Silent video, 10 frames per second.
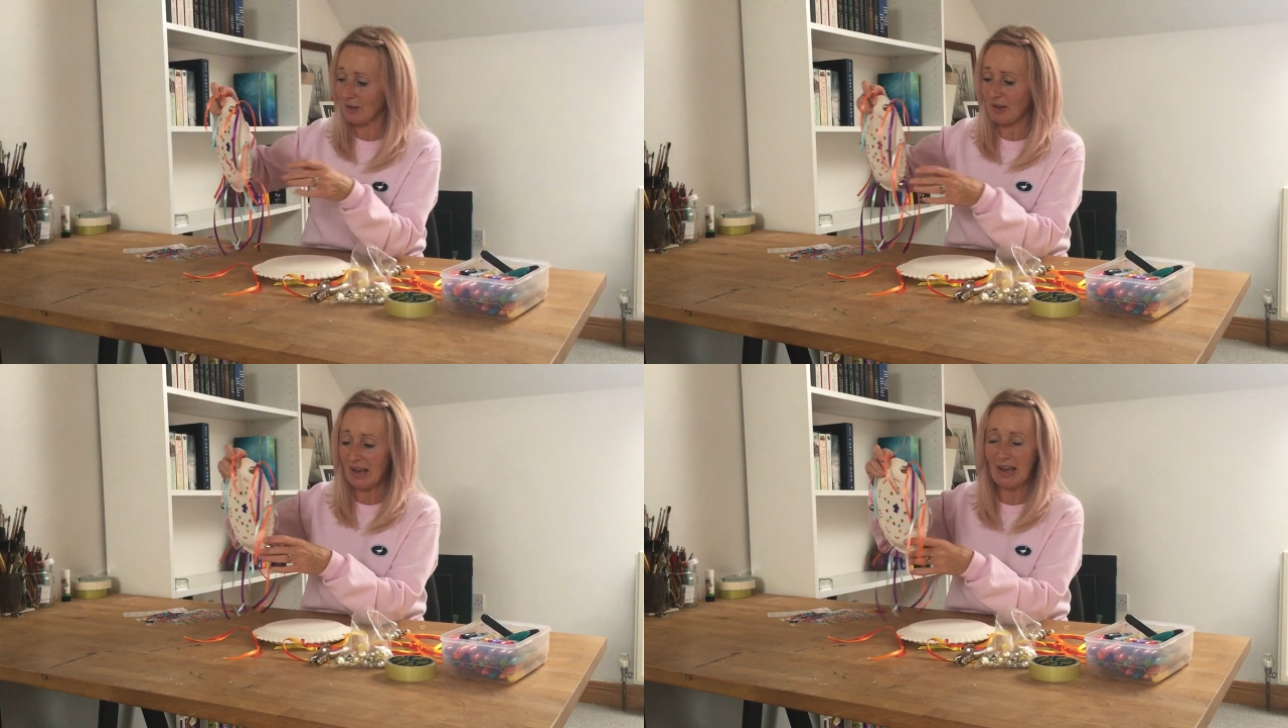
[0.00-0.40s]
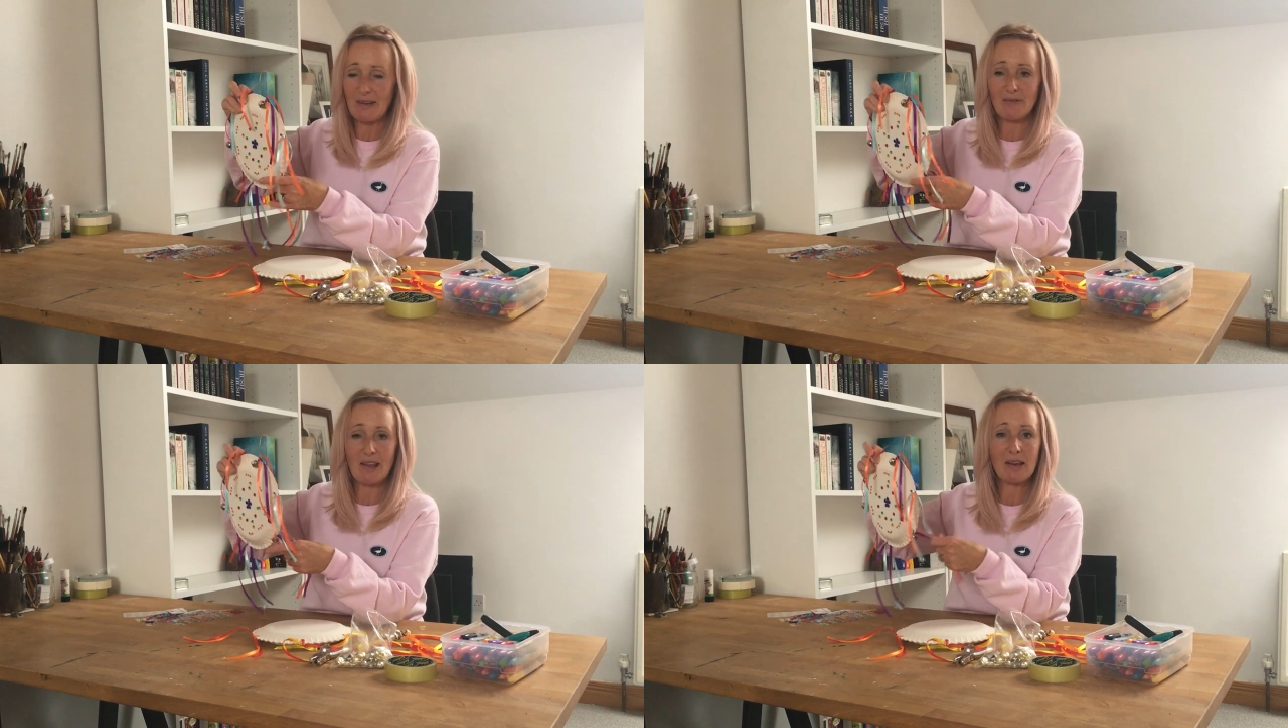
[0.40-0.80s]
You could
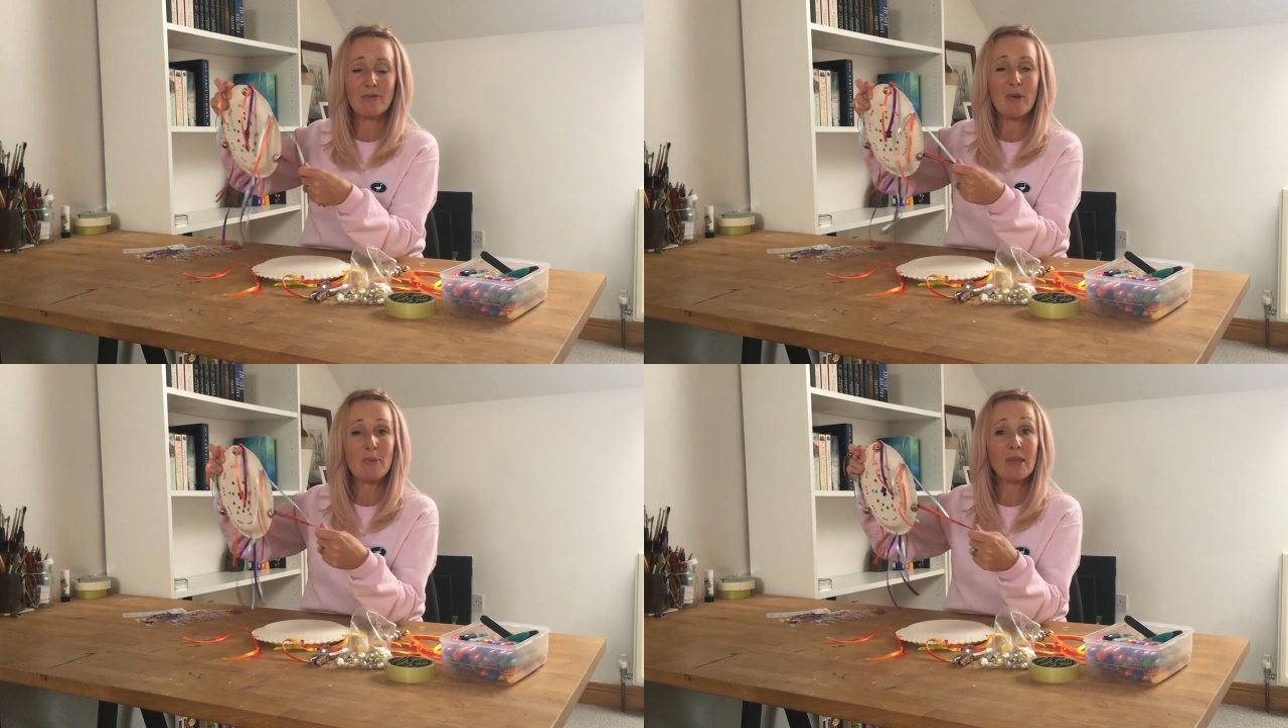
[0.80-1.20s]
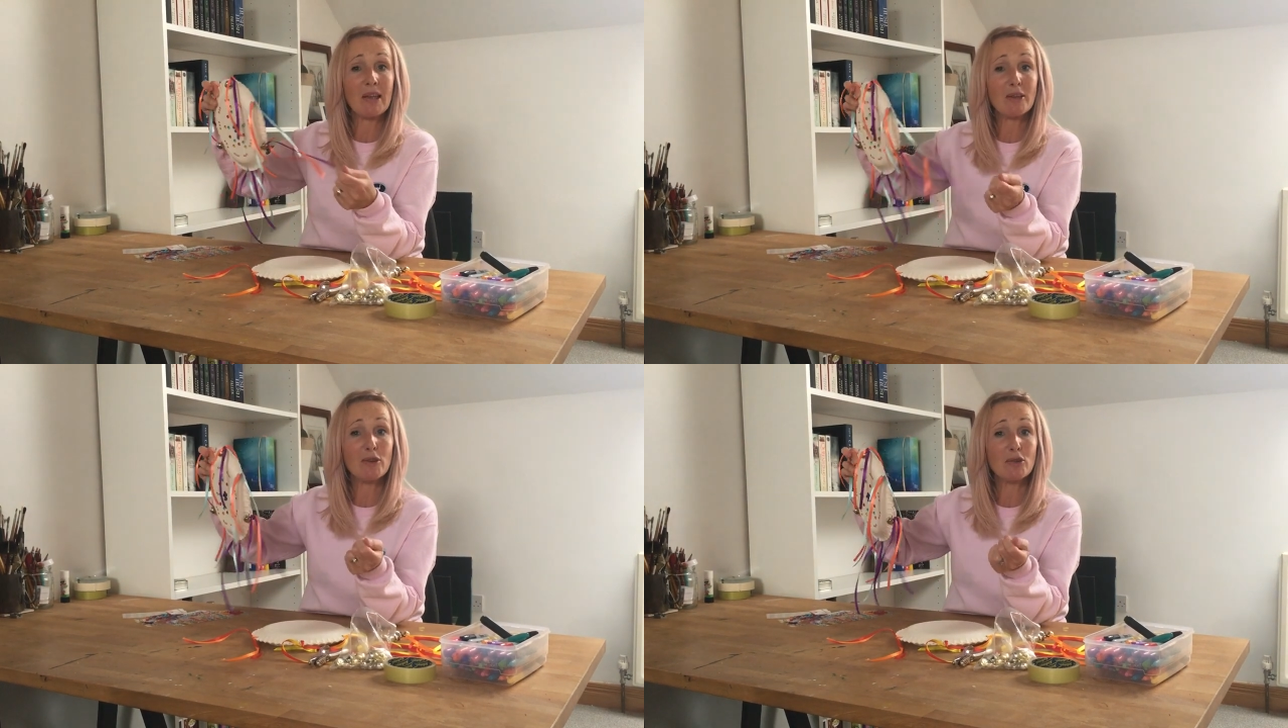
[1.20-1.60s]
have like ribbon
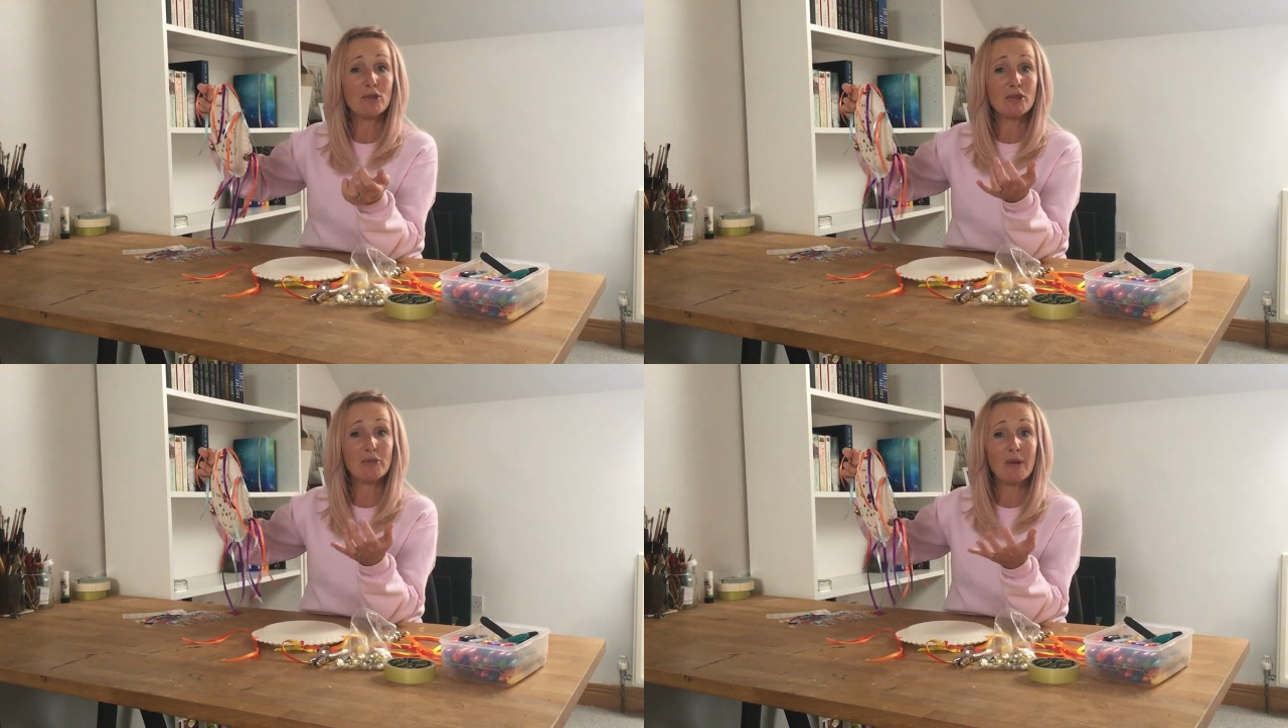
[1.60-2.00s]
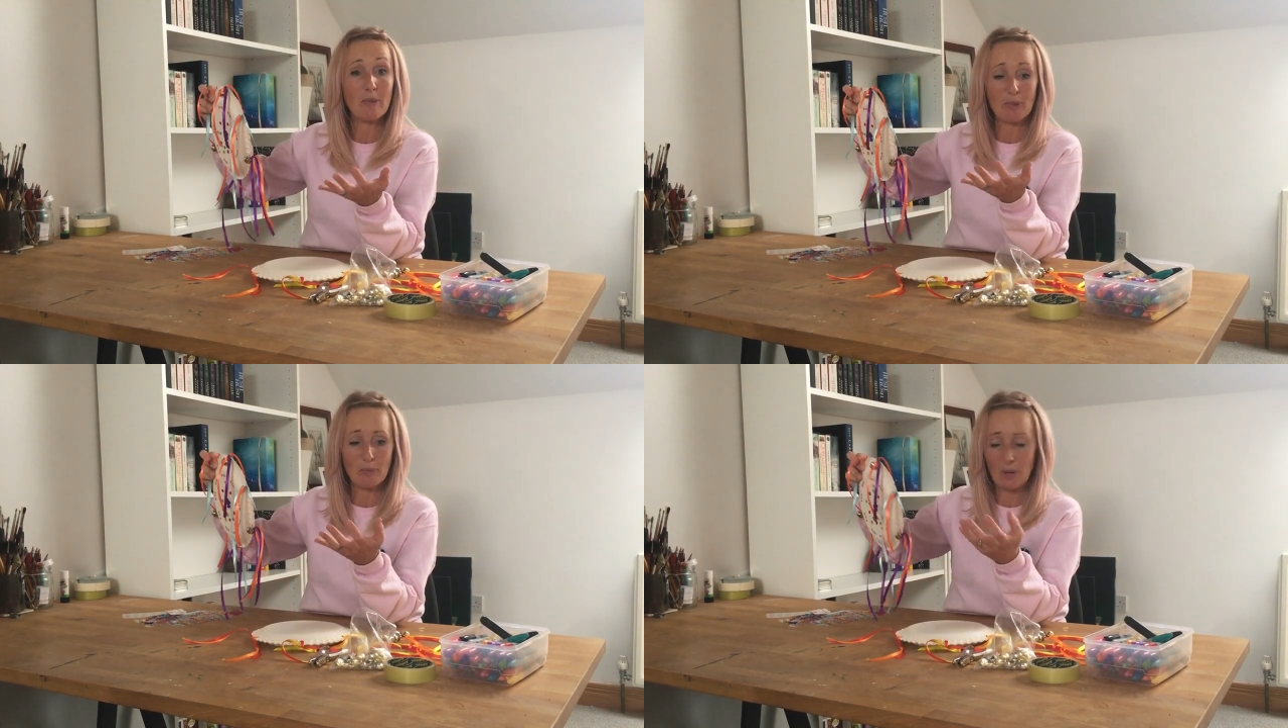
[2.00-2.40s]
that you use to
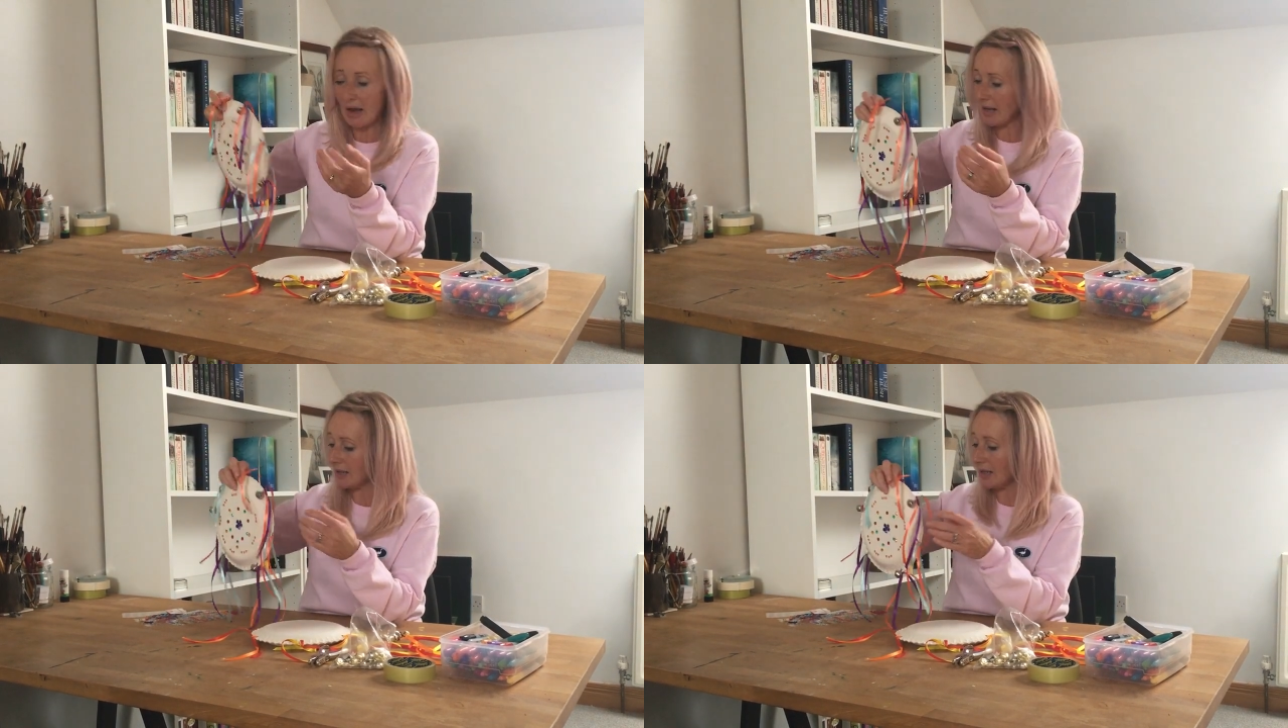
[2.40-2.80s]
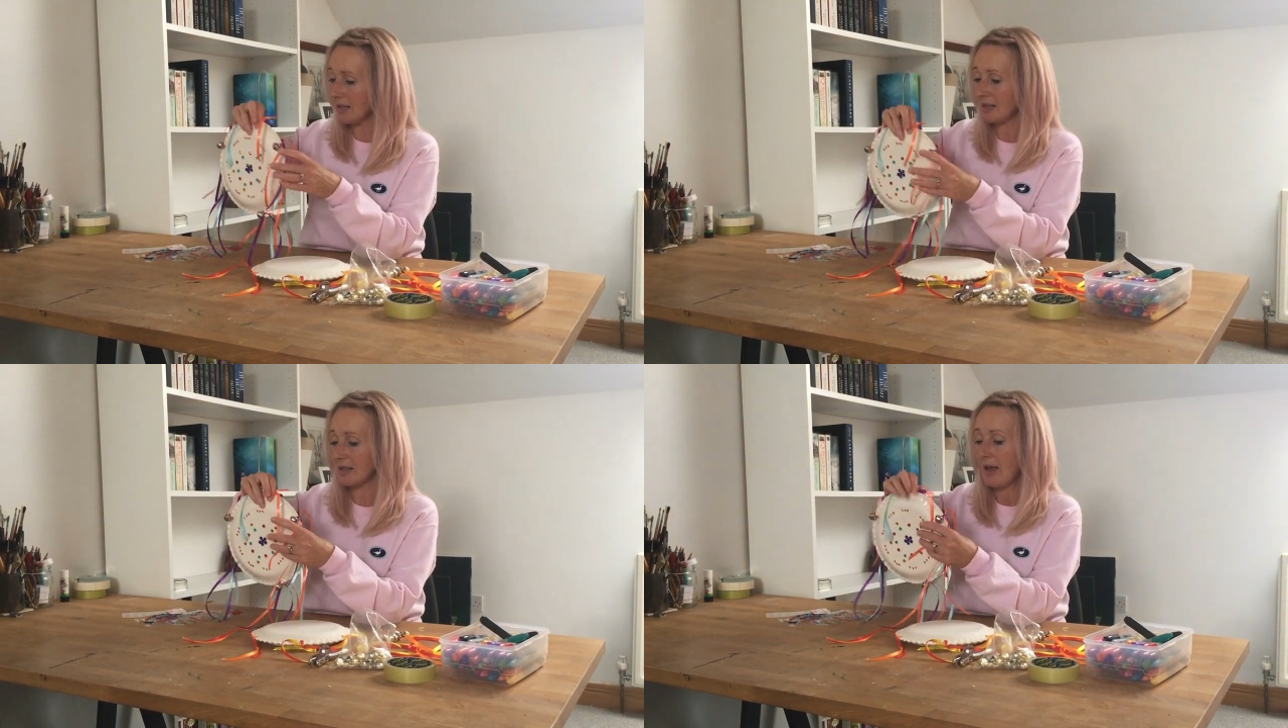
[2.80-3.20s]
wrap your
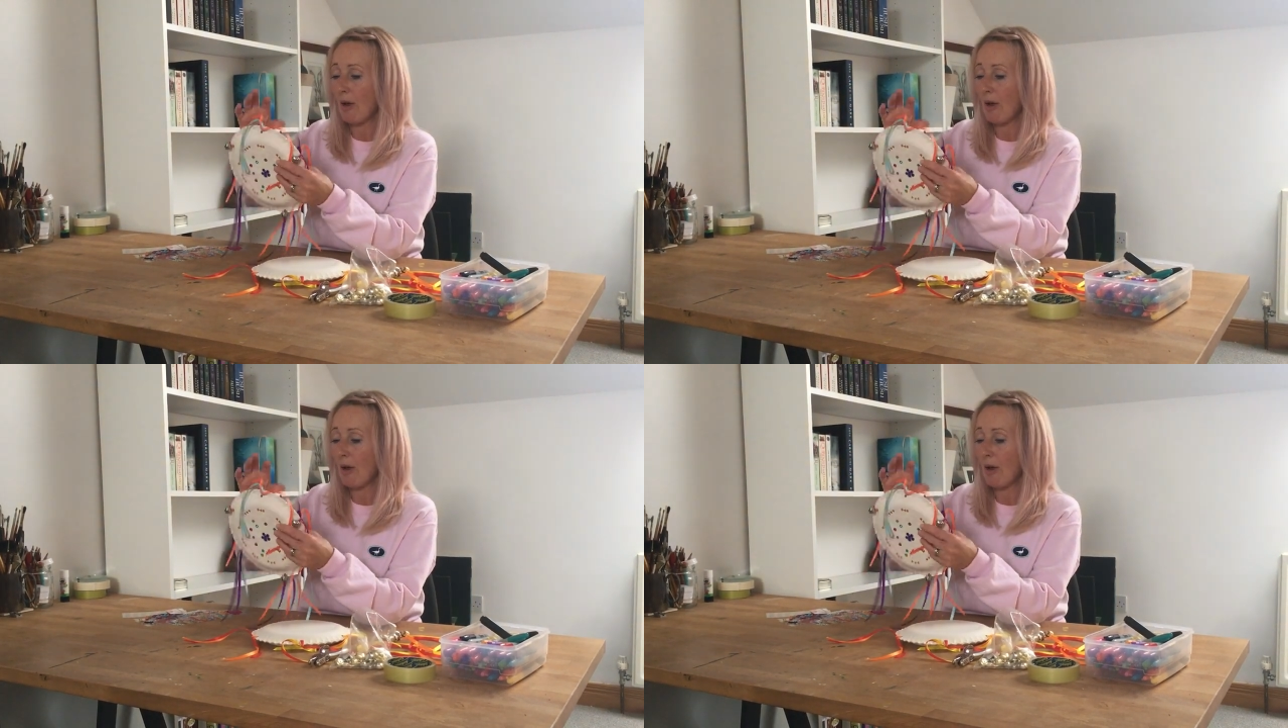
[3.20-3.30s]
presents.